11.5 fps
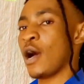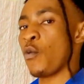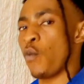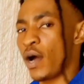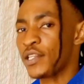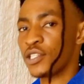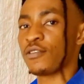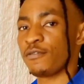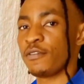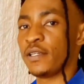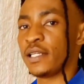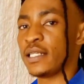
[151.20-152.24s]
Once you
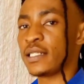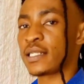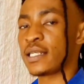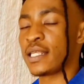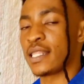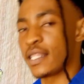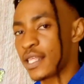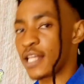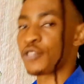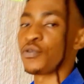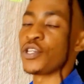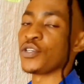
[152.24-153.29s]
feel it,
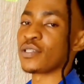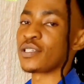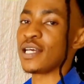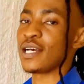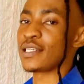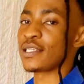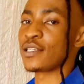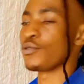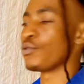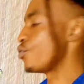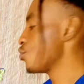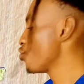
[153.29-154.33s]
that's when you start. So
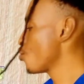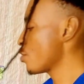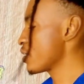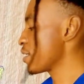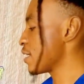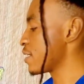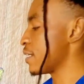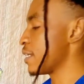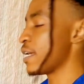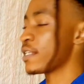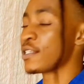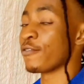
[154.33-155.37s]
you don't start
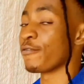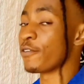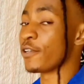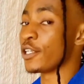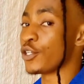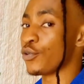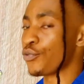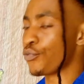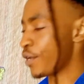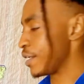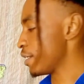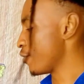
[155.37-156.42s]
unless you feel you're
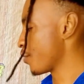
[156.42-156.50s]
ready,